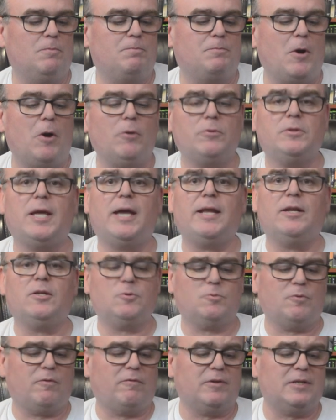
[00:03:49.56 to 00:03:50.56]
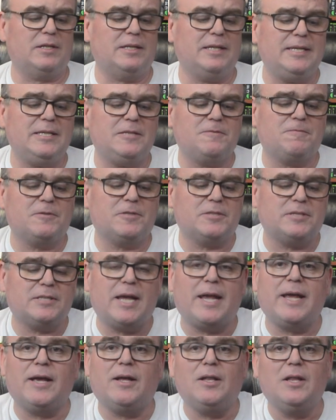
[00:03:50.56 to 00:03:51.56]
both titles were released for
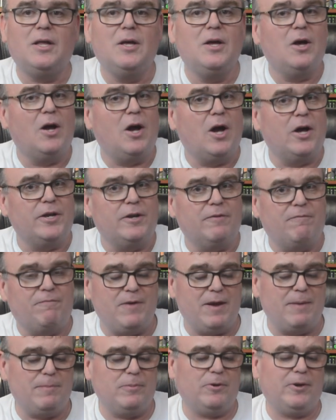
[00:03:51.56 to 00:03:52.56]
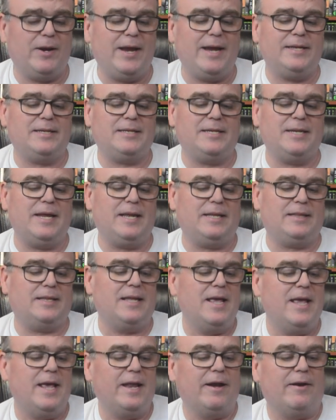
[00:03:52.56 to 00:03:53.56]
sale on November eighteenth
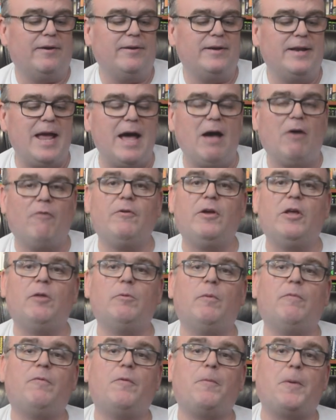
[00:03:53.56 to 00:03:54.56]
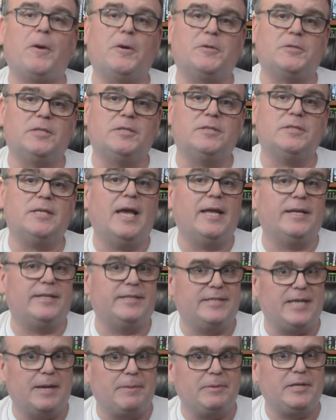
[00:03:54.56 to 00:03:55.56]
and are now available for purchase at
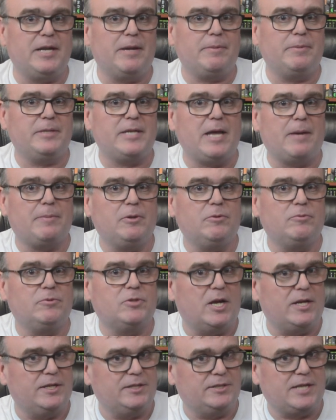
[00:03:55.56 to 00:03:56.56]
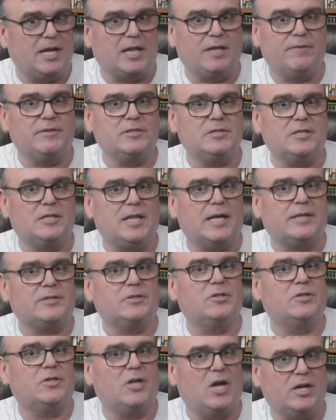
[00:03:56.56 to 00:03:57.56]
w w w dot Intellivision
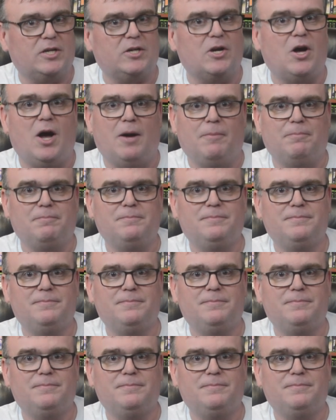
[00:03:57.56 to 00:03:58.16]
Collector dot com.